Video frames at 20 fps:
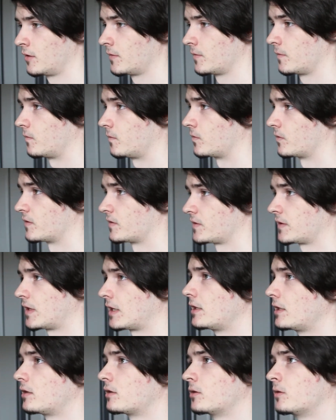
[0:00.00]
for the
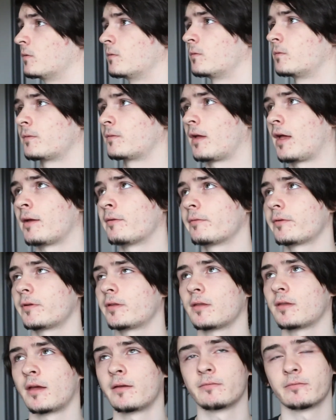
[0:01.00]
sake of
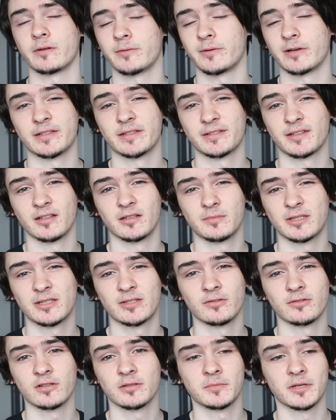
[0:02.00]
every everywhere's going to be
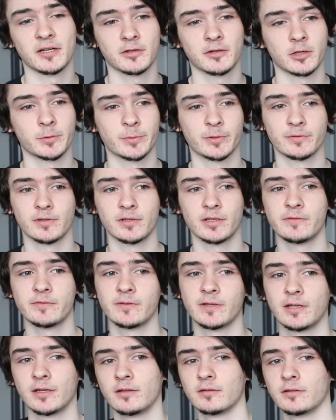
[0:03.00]
talking about comic relief
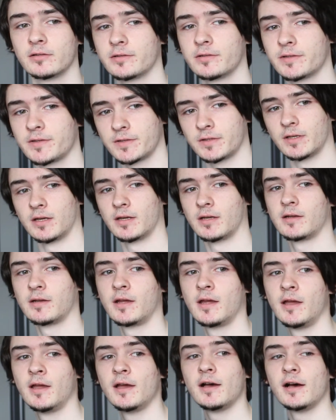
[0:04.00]
in england so
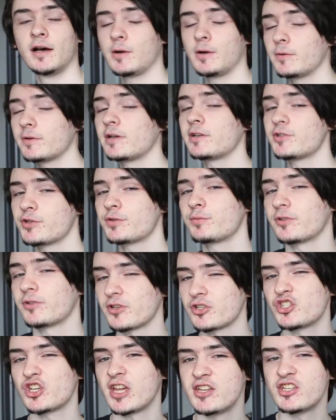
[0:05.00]
i, I just want
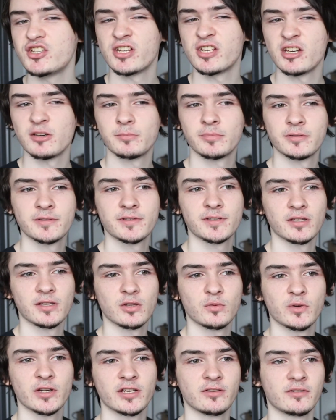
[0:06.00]
to change it up so
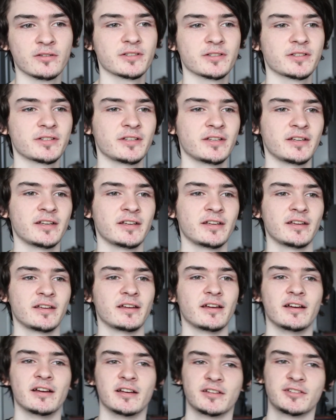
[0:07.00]
that we're not
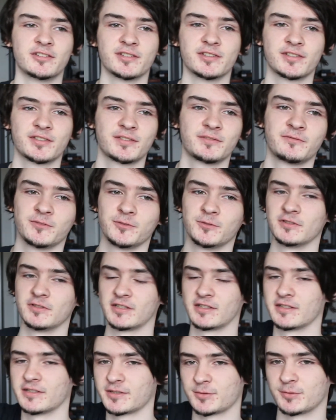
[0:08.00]
uh, just
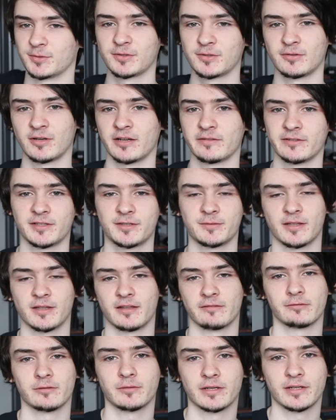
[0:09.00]
falling into a crevice with
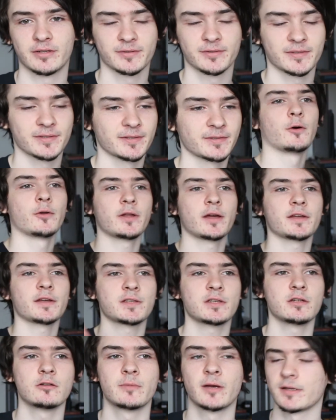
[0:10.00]
everyone else. I want to
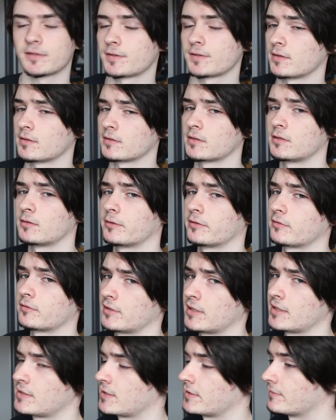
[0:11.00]
ask you about something to do with
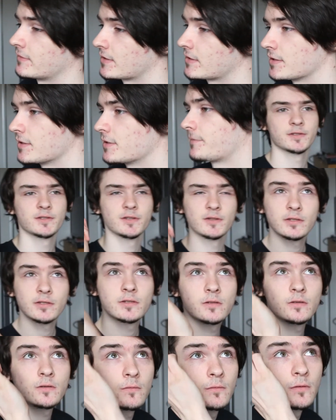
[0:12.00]
creativity, something
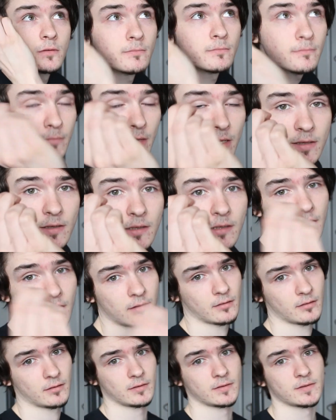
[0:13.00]
to do with
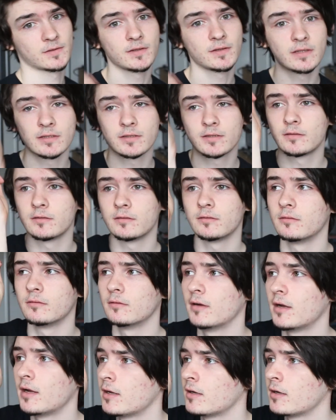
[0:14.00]
making things, something to do